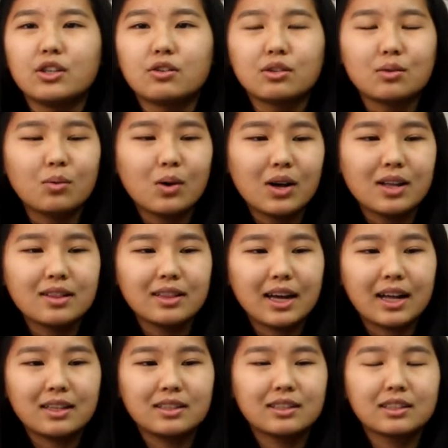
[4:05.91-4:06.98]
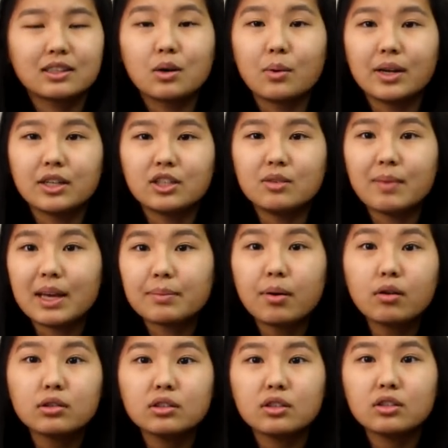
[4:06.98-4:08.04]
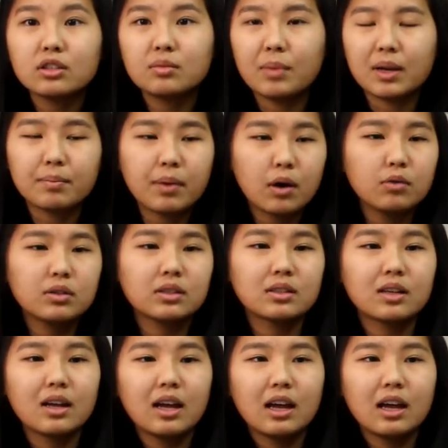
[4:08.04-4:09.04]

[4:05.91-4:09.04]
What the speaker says: You're the one that's going to make posters, make posts